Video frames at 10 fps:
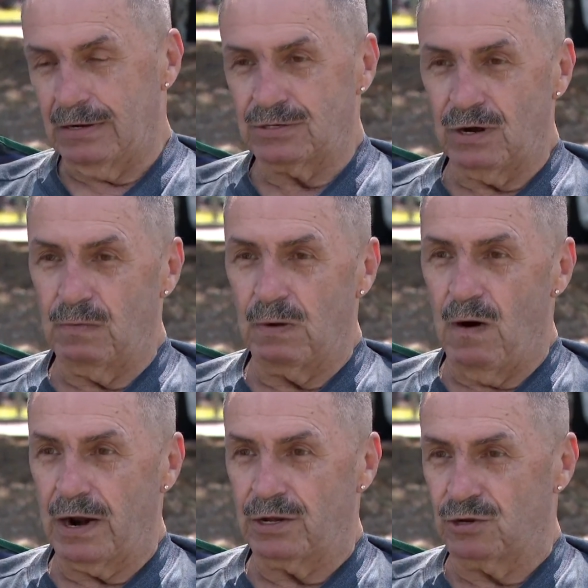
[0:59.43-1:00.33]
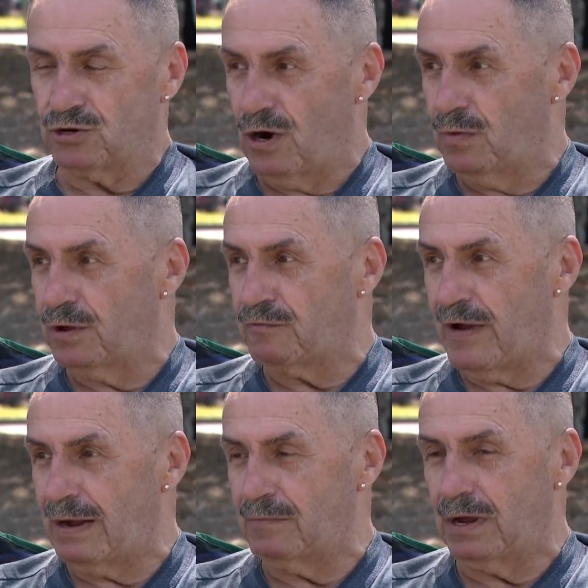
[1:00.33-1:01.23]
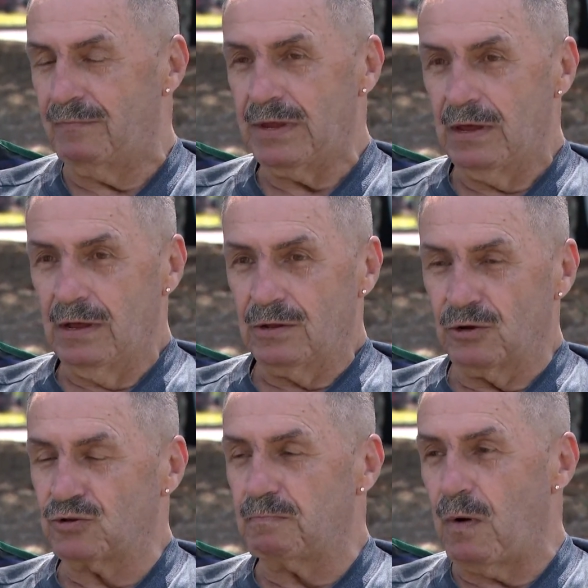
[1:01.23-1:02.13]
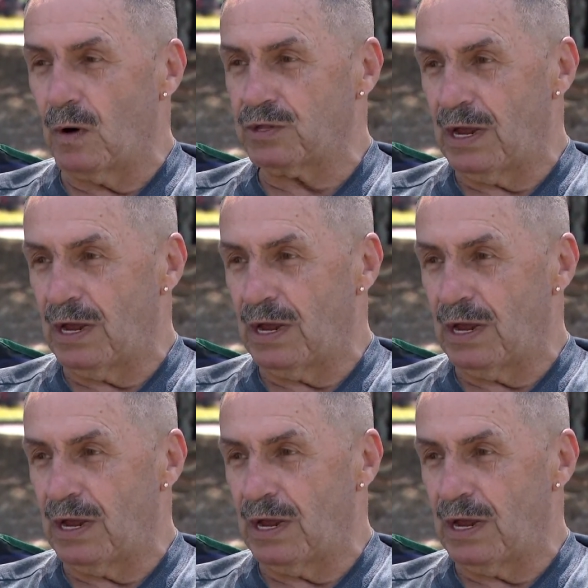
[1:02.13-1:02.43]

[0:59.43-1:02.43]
So we wanted to show this family the support